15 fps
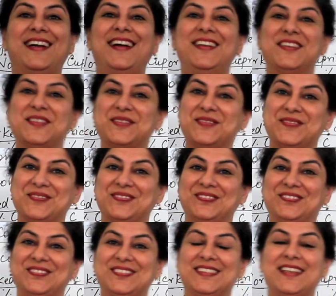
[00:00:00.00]
Hello.
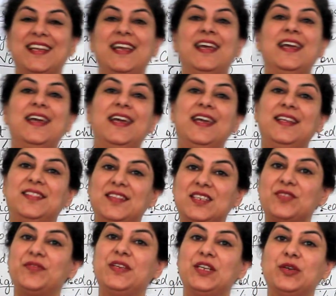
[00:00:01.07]
In
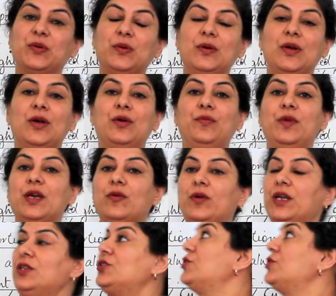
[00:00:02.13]
this video, we are going